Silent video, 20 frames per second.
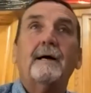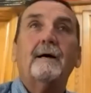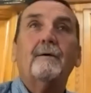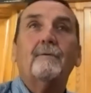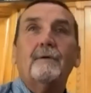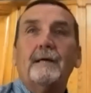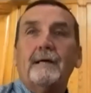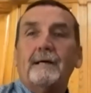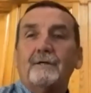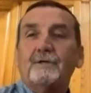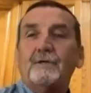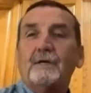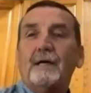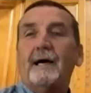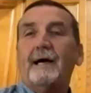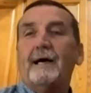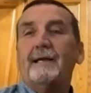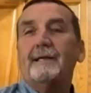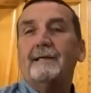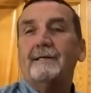I went
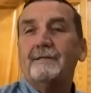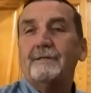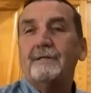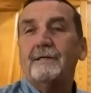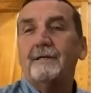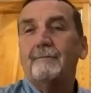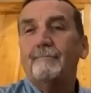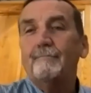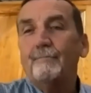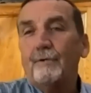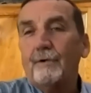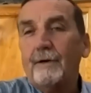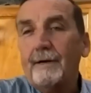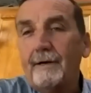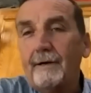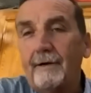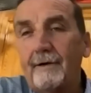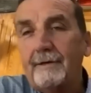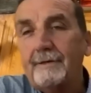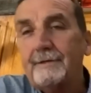outside and I said a
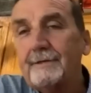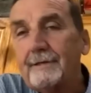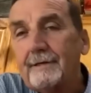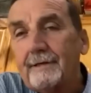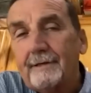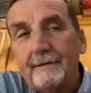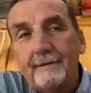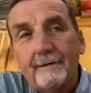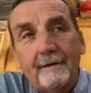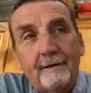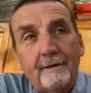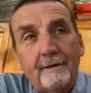prayer. I said,